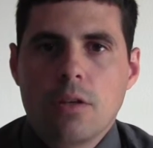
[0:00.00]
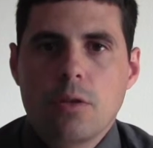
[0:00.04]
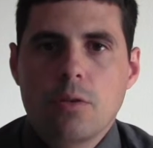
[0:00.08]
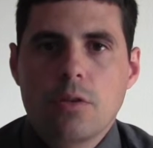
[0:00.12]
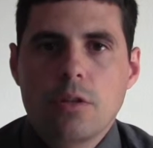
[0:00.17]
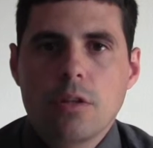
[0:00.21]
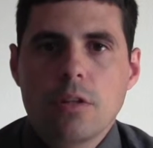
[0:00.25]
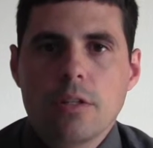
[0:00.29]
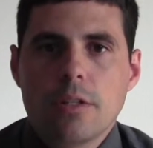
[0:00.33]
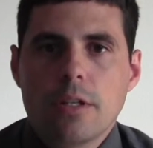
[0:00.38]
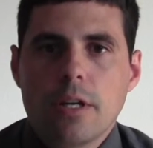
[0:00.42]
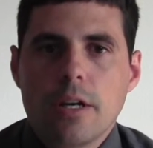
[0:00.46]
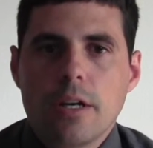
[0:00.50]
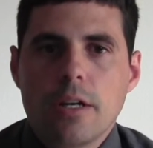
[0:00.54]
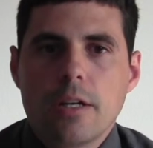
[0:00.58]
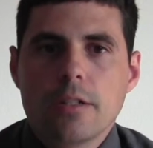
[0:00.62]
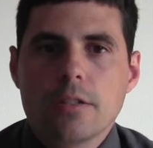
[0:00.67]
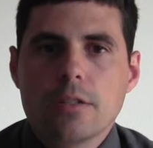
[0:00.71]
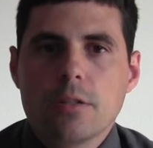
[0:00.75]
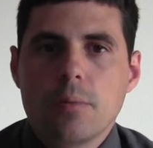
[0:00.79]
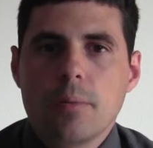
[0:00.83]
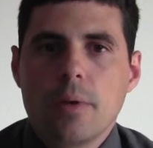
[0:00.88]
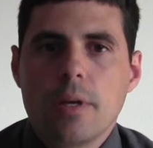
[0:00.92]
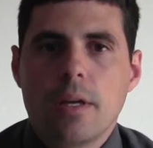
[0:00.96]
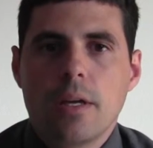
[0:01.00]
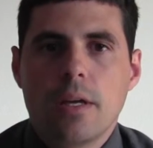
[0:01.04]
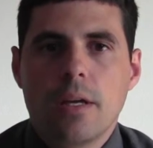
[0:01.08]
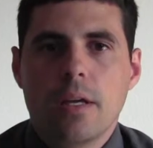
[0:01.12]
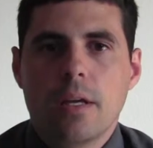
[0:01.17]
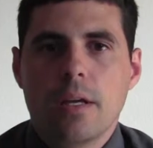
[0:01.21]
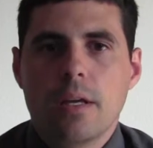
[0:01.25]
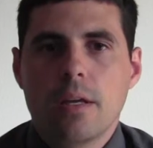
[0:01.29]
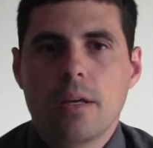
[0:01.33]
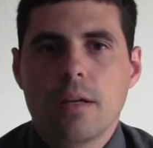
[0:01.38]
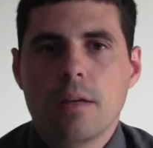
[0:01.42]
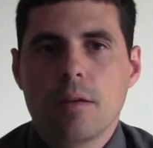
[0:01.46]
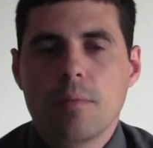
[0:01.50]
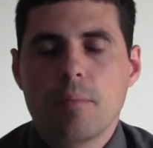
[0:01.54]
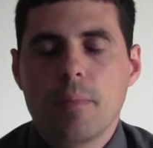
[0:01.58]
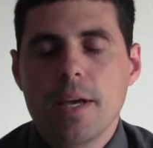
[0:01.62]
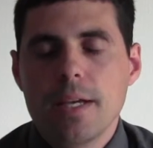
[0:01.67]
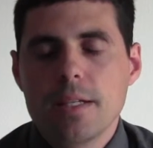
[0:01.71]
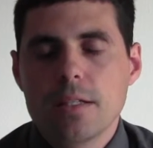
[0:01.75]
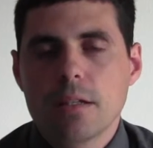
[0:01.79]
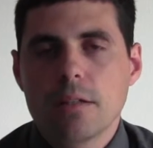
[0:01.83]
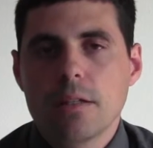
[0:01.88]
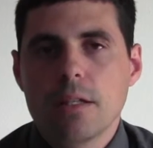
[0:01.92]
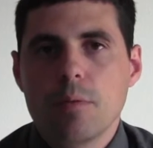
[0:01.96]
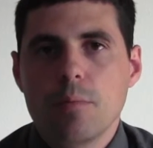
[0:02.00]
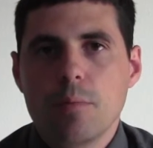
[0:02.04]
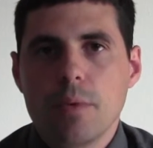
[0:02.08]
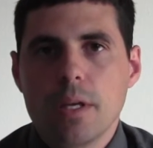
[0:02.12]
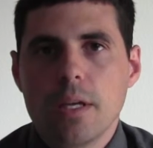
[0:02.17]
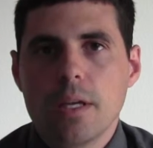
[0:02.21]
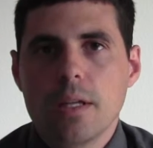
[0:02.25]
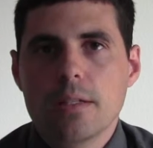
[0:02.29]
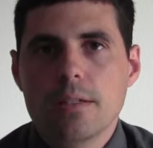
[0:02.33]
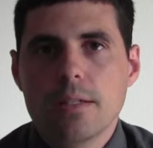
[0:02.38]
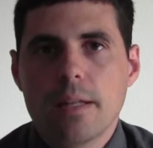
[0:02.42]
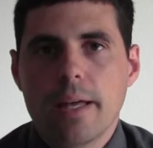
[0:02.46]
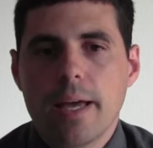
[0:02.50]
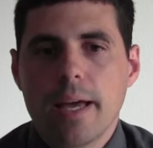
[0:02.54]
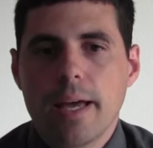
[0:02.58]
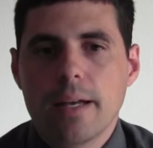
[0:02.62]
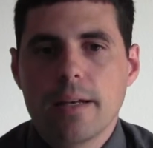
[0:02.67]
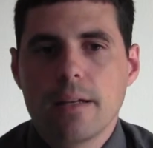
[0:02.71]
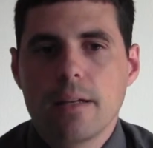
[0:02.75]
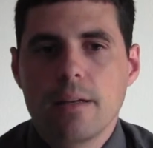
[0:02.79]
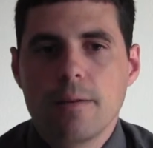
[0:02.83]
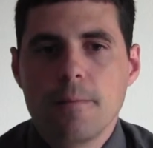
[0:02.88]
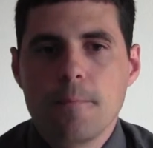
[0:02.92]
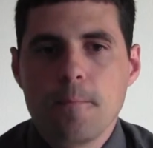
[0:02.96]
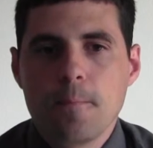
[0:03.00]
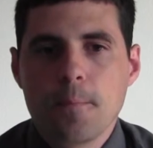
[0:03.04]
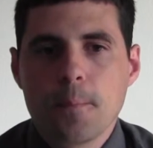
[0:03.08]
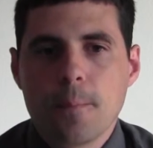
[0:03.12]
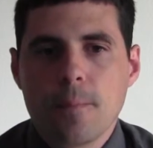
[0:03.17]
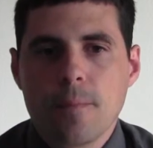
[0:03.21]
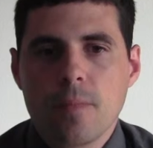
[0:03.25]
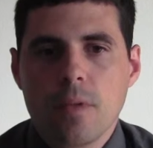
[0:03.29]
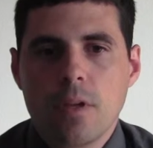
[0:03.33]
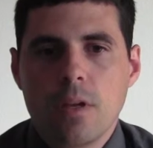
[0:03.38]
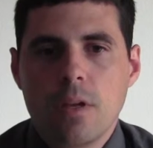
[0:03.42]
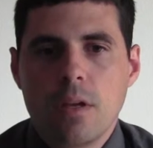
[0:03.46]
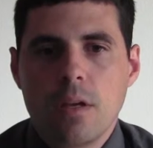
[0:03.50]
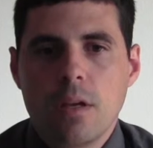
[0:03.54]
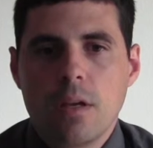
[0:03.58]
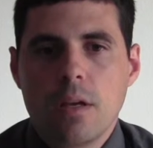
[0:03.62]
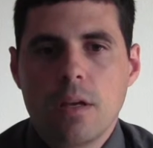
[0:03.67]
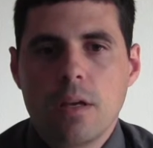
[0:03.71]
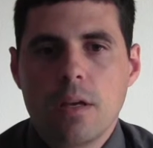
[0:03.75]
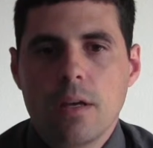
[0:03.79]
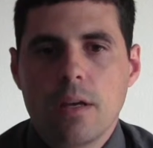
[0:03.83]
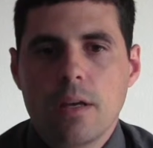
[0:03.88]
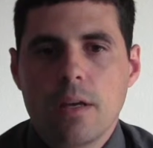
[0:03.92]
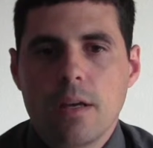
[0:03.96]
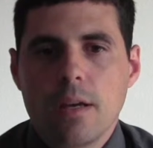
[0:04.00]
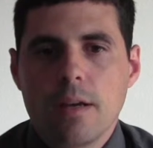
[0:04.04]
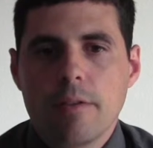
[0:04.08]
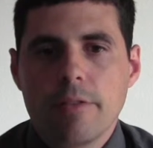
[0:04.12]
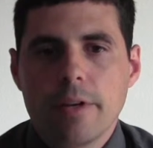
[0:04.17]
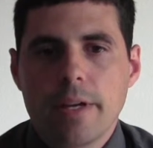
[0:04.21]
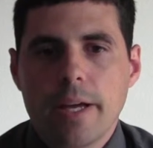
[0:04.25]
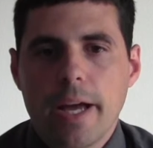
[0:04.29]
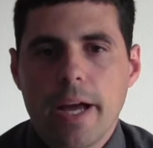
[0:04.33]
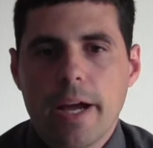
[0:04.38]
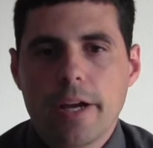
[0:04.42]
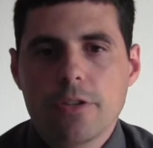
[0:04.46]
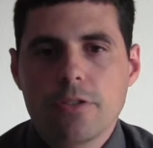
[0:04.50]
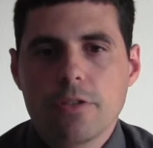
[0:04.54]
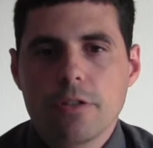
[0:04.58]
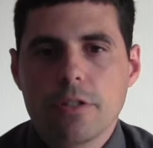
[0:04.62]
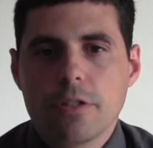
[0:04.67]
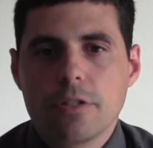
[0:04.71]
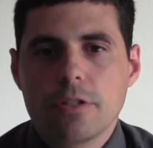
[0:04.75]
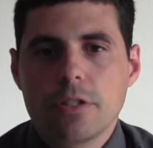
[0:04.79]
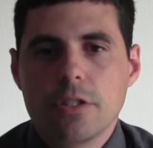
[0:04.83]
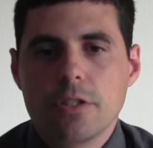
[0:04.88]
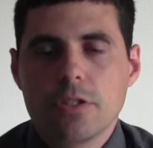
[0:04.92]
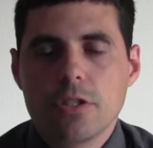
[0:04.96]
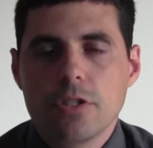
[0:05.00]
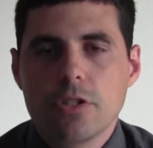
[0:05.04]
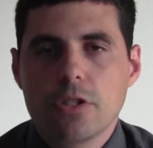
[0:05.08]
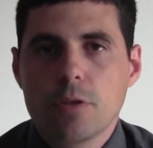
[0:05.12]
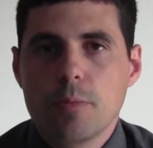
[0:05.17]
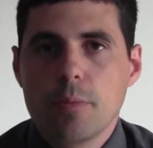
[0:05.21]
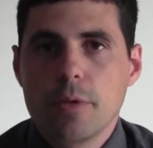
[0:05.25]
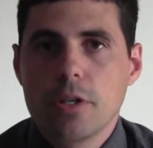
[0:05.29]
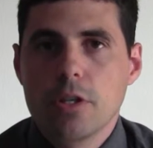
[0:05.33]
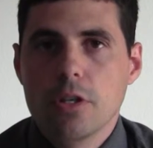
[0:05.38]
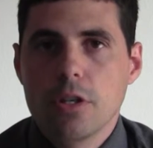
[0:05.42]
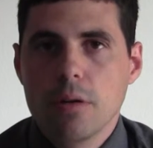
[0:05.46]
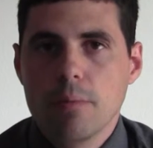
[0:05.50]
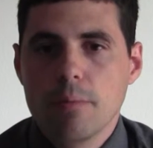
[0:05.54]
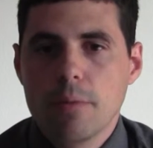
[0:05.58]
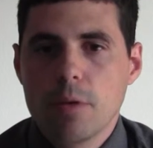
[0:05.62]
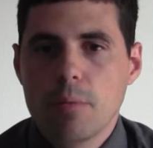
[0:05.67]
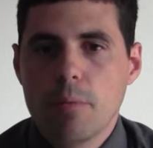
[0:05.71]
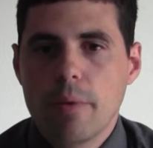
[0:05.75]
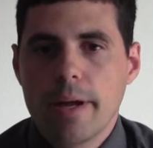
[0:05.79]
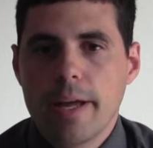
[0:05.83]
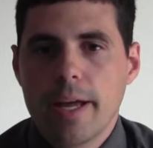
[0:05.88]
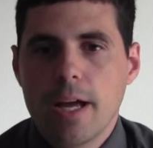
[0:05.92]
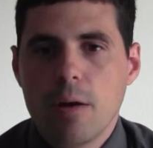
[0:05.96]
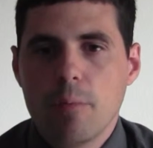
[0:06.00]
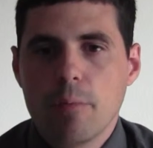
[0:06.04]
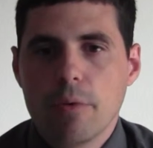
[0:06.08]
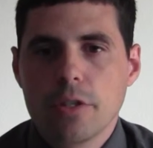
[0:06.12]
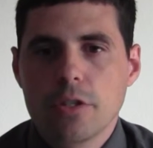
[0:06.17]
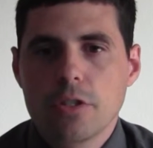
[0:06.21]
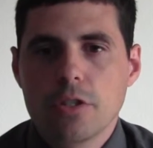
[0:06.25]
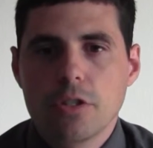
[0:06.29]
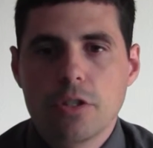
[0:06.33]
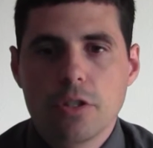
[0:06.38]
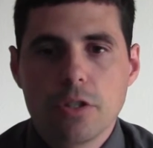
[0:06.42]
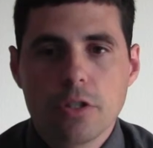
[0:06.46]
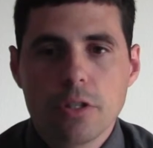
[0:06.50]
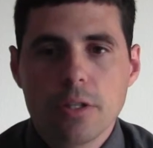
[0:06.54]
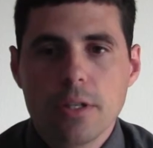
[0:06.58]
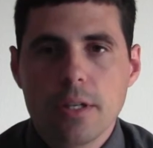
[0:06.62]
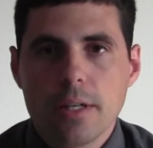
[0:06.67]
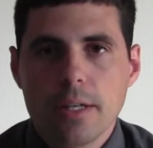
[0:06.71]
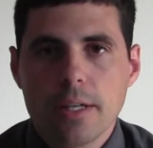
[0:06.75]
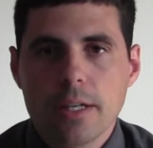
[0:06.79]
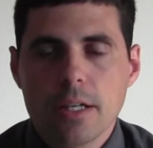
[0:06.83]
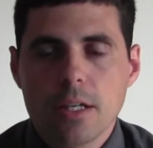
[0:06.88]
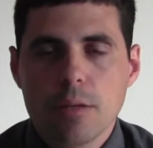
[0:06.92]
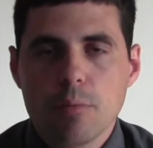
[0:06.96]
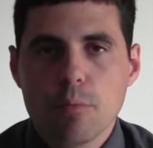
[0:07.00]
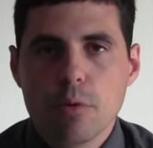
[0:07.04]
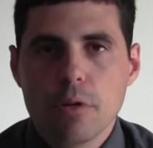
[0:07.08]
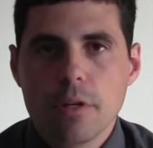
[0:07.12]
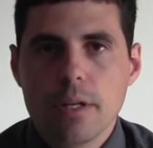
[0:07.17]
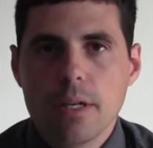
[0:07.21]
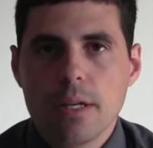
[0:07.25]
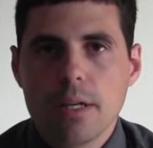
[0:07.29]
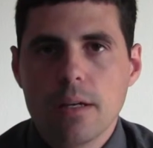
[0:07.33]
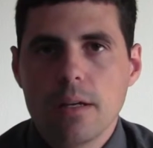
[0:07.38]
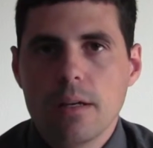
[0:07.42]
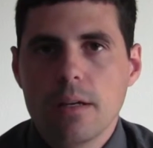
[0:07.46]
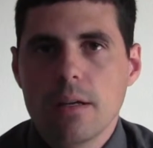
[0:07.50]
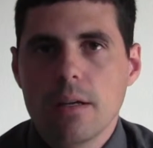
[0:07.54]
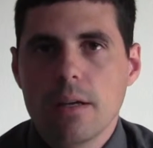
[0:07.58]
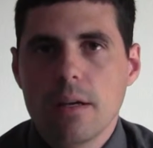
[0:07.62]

Utilitarianism basically means that every action or decision should be determined by how much good it can bring.